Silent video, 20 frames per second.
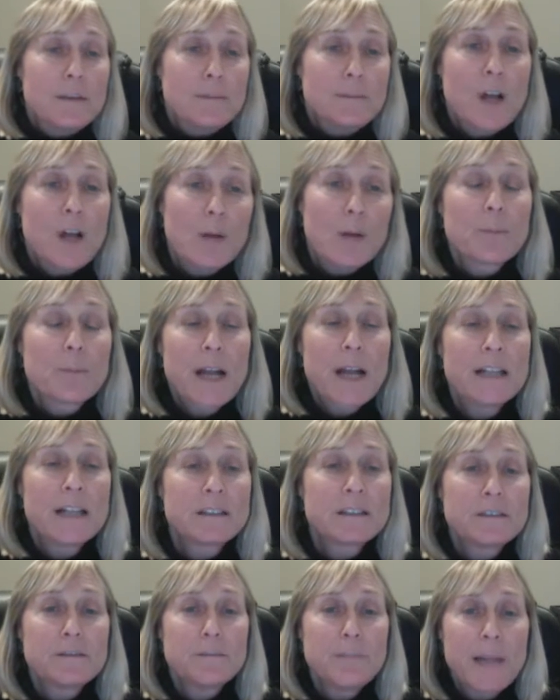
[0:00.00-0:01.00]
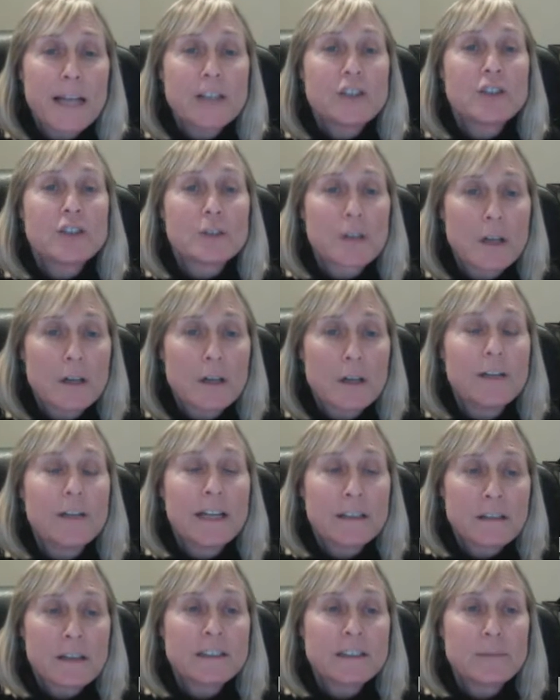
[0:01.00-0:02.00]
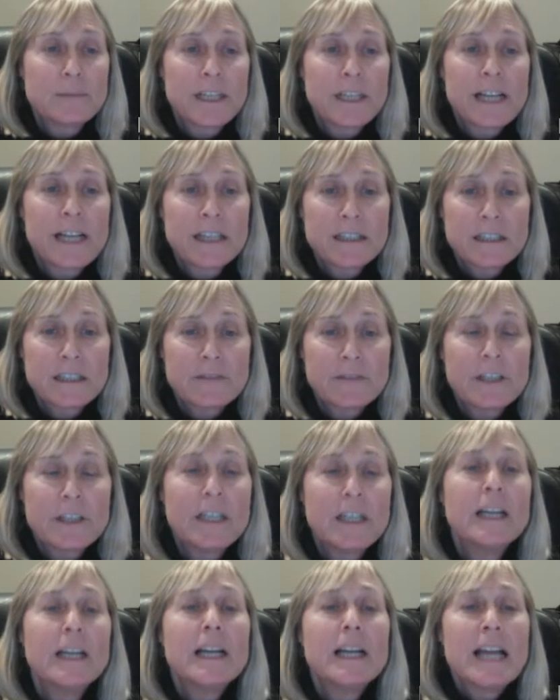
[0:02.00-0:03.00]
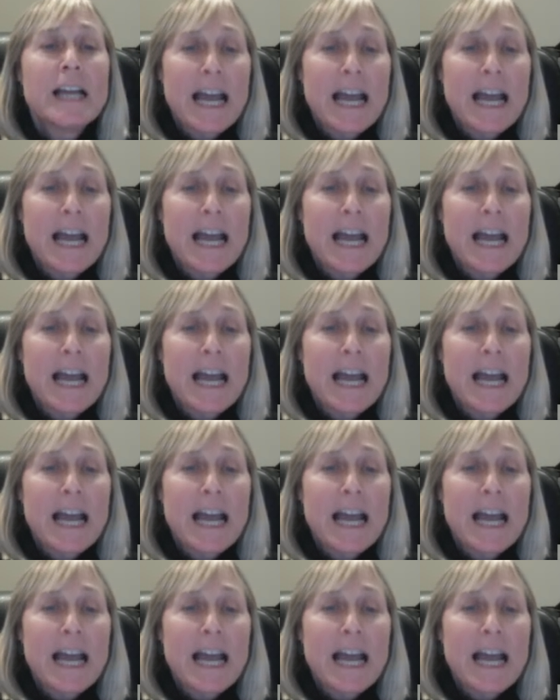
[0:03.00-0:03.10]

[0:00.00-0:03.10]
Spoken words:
comprehensive measure of anti-Semitic activity